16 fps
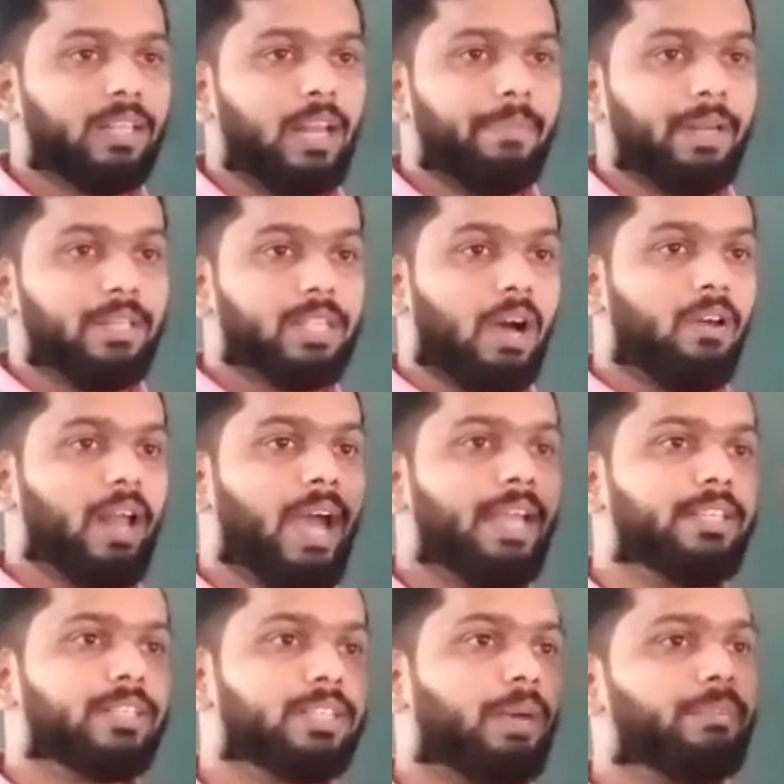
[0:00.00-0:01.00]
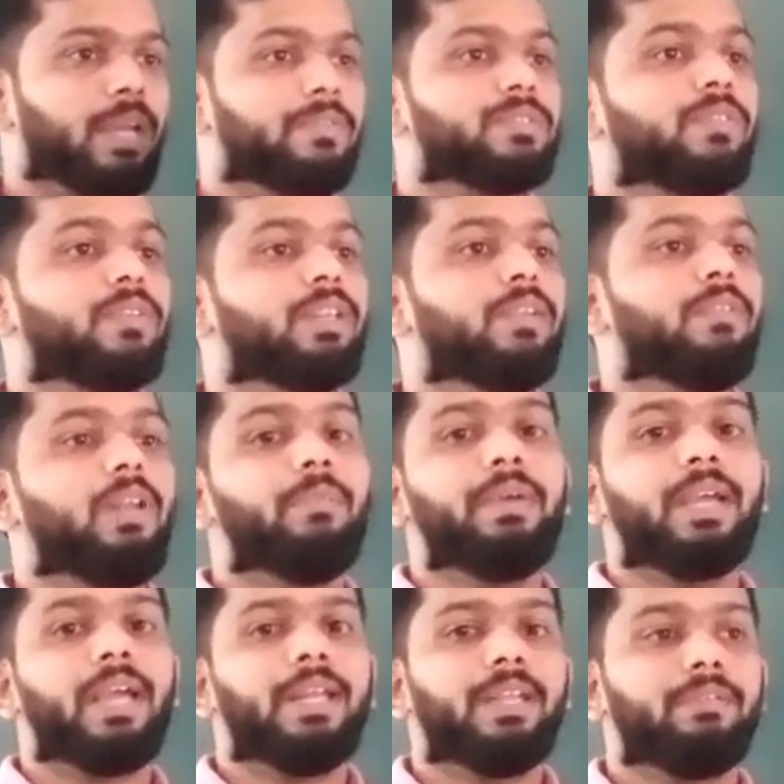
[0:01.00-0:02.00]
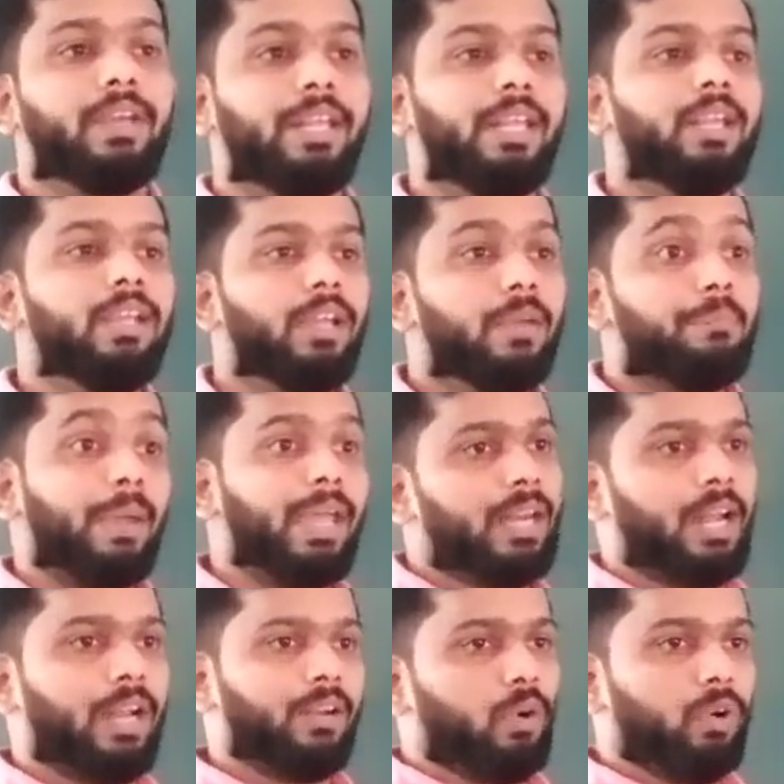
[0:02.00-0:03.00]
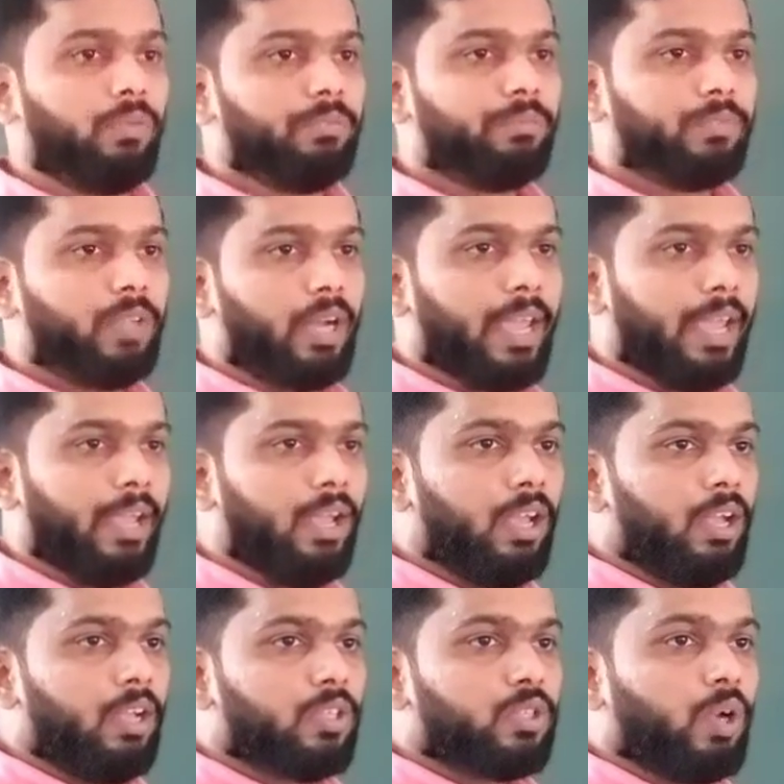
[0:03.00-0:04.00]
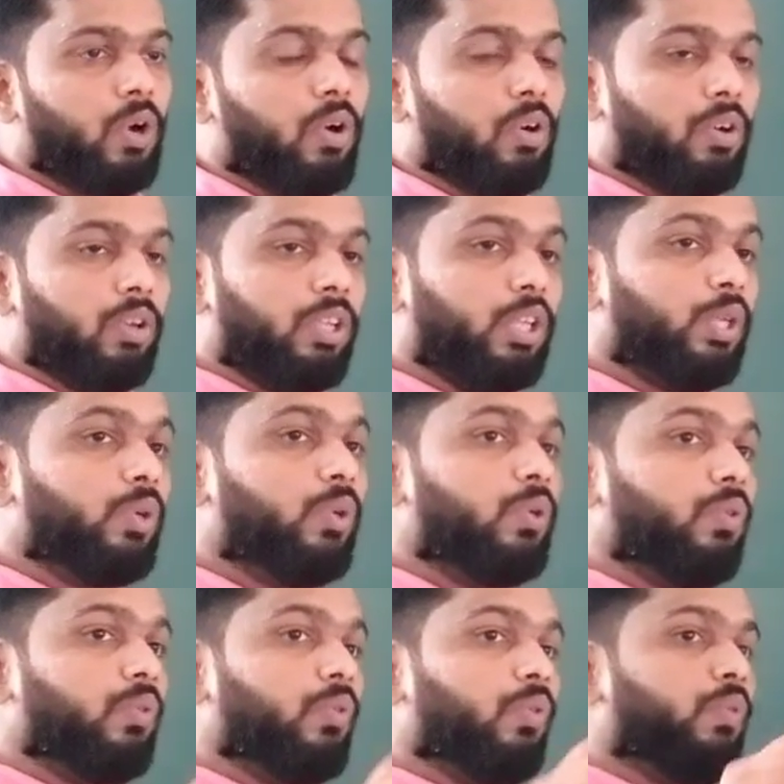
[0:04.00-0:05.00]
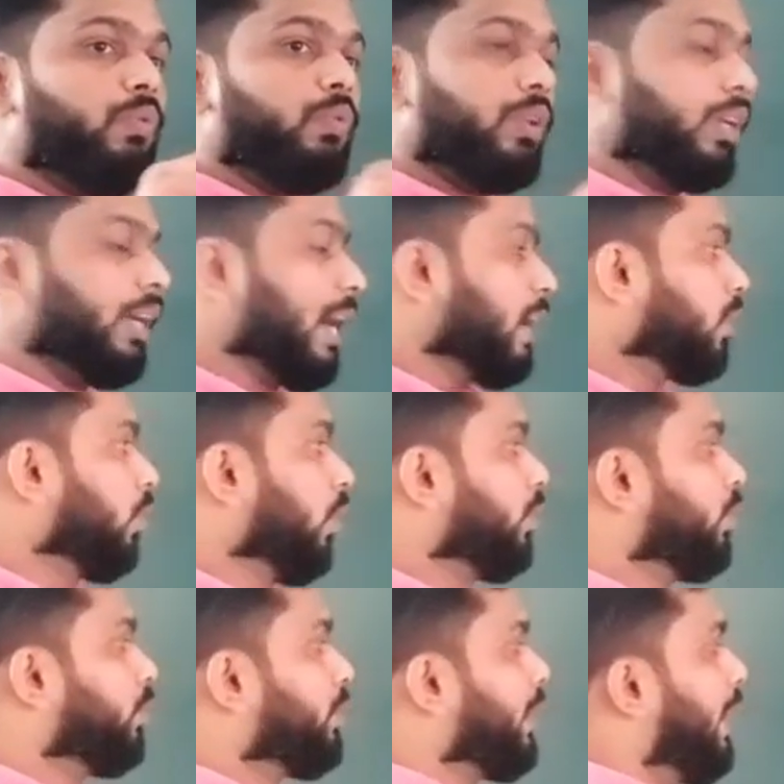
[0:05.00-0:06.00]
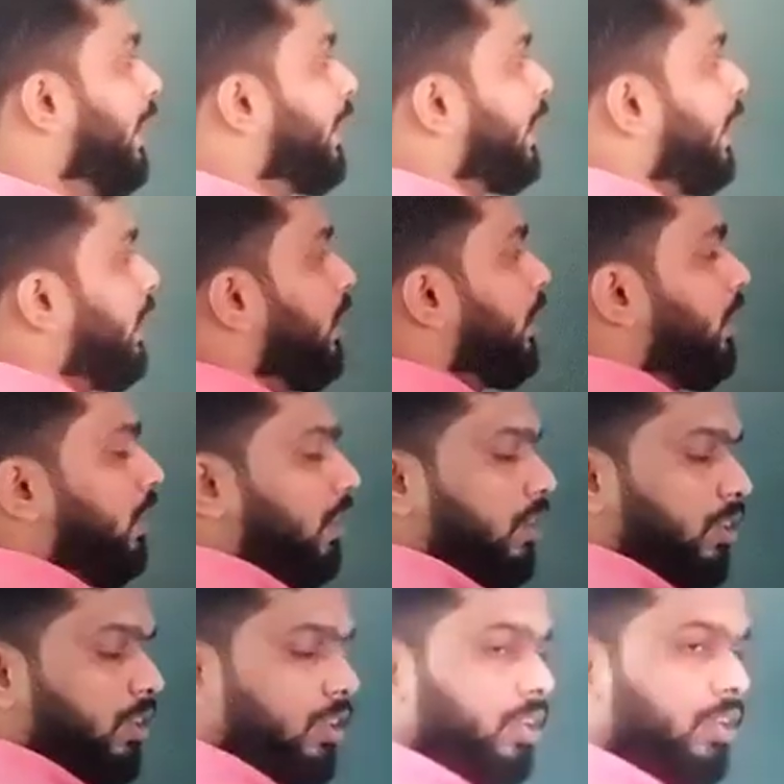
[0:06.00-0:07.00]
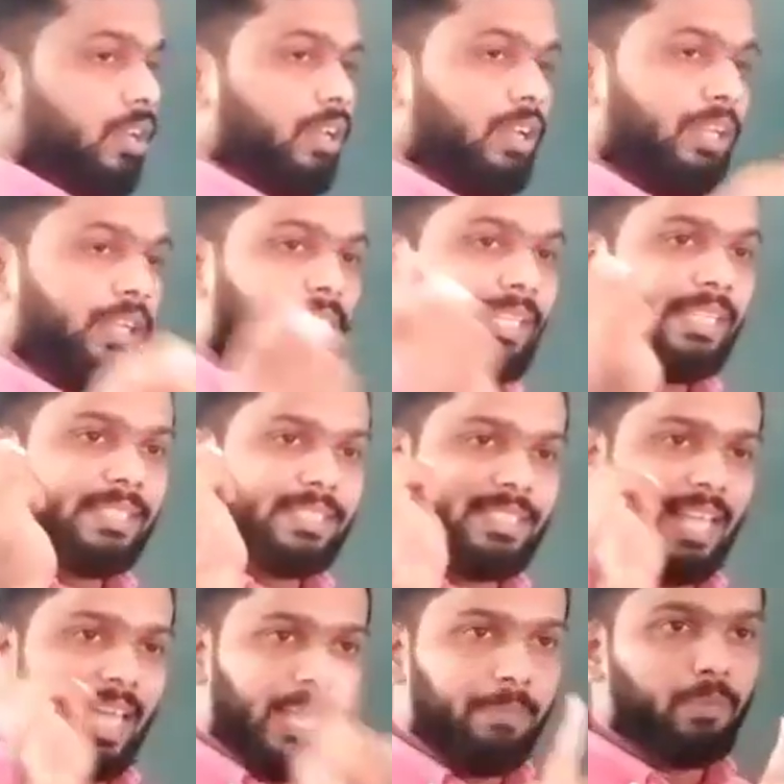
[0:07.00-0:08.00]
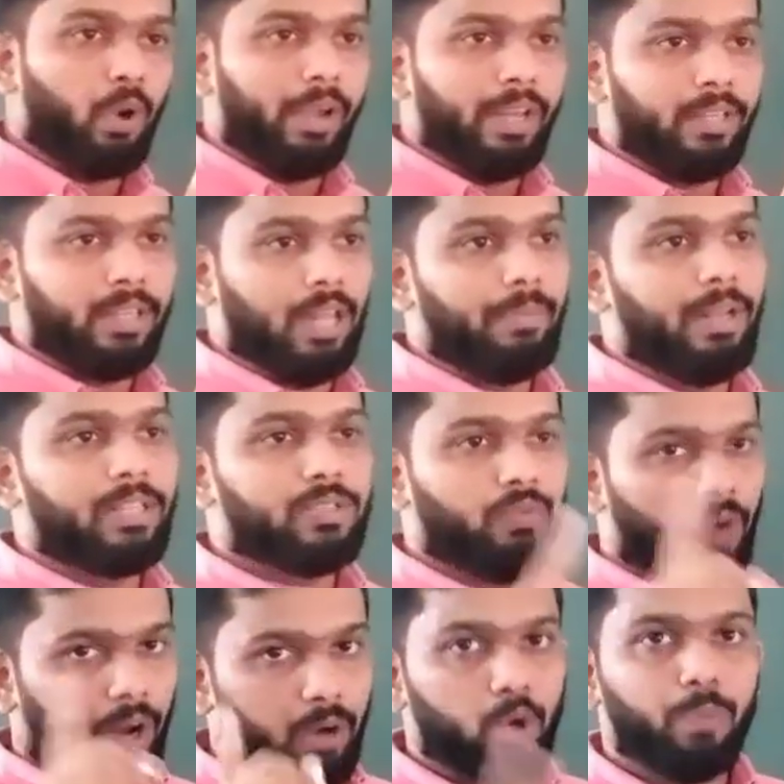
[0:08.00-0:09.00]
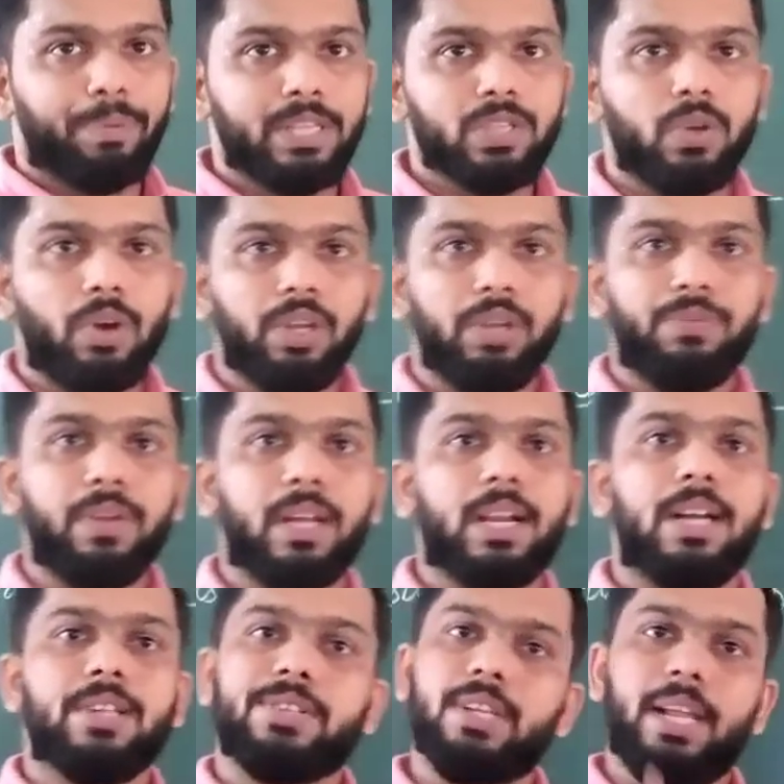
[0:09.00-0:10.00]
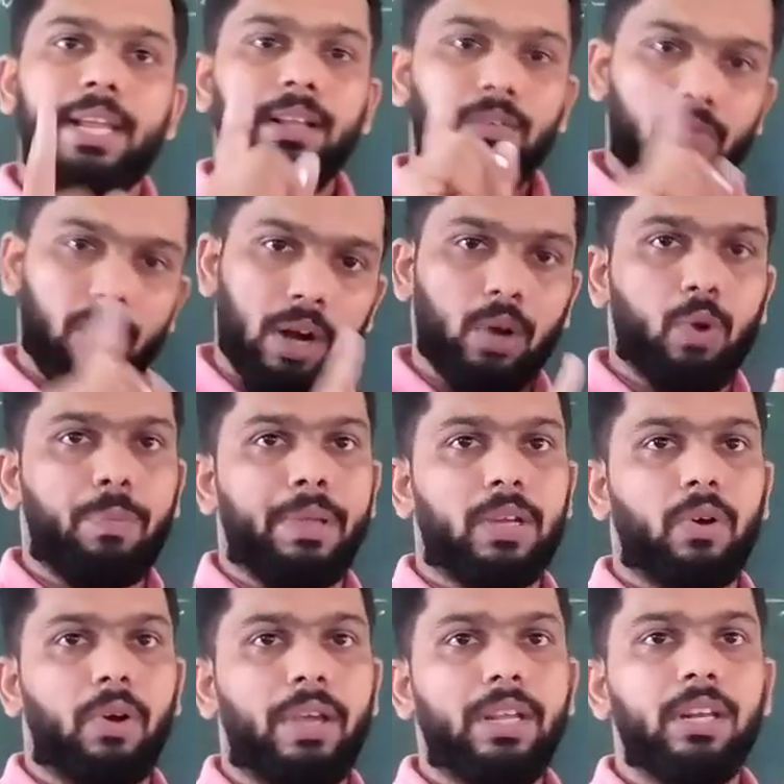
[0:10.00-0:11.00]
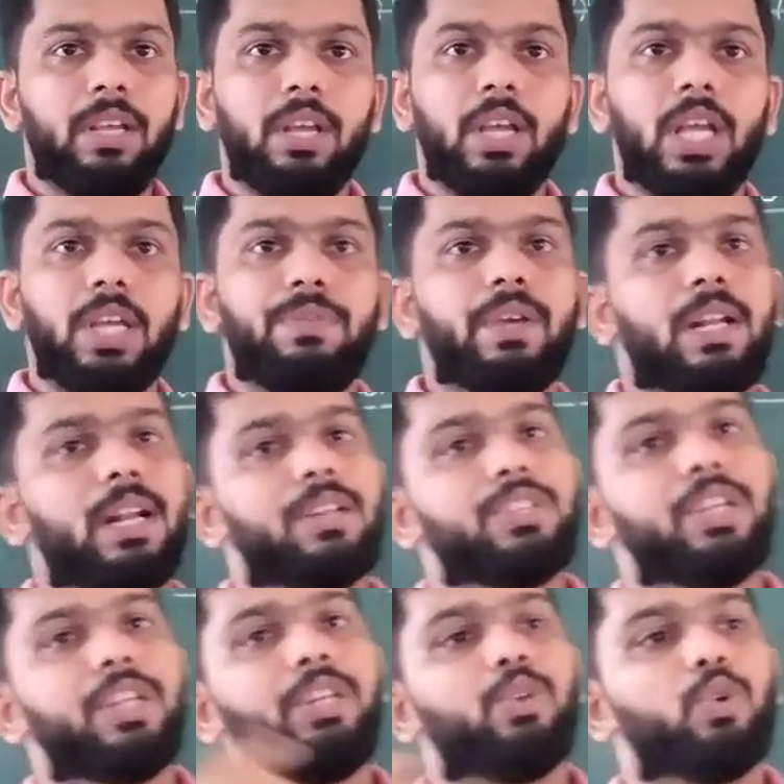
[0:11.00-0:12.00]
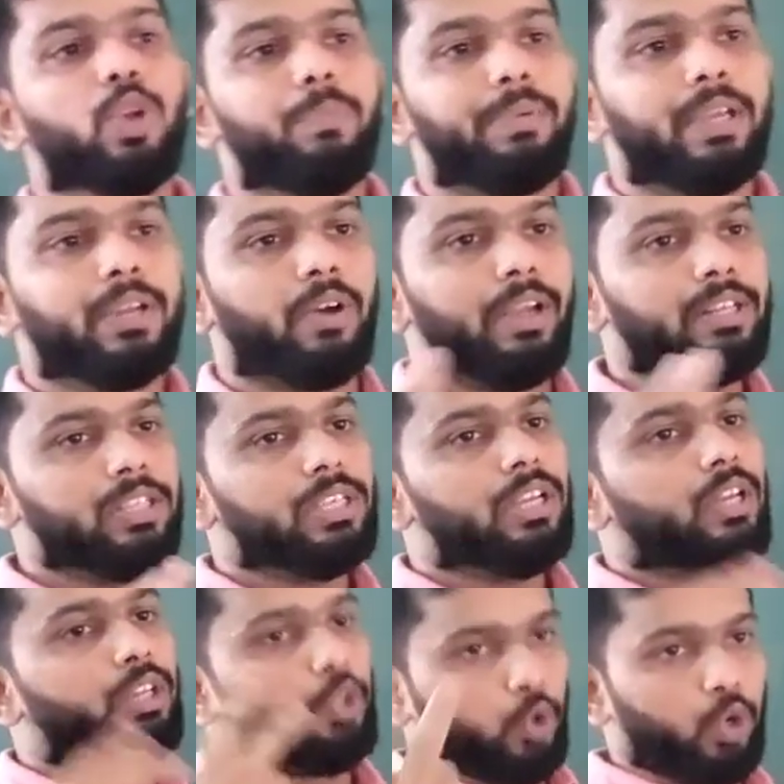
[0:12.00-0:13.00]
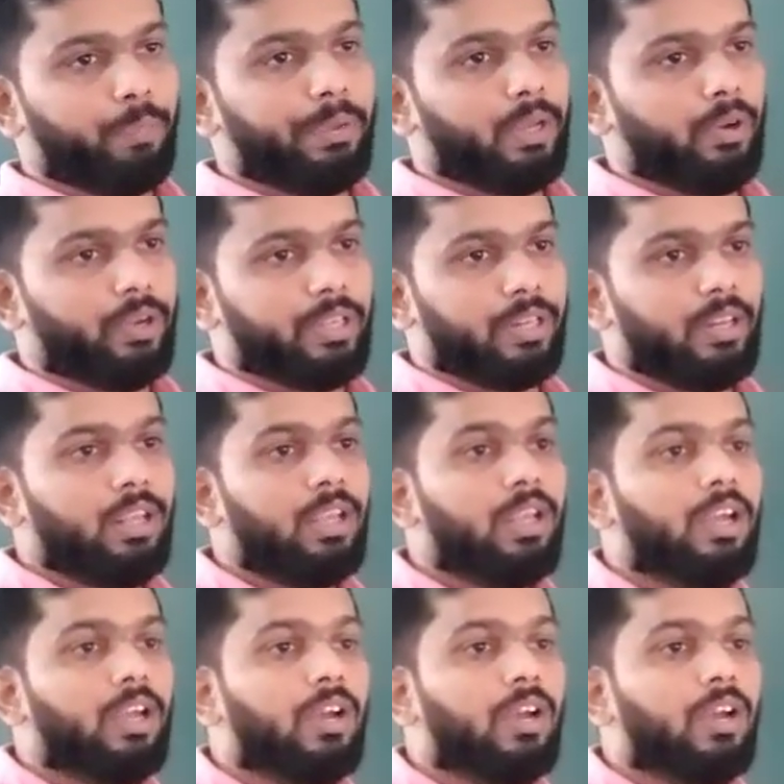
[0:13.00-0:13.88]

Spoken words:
That means our eyes sometimes will be getting very pain under. Okay, so we are going to take the same coin. That means 1 rupees coin if you are considering 1 rupee coin. If you are considering 2 rupee coins, 2 rupee coin.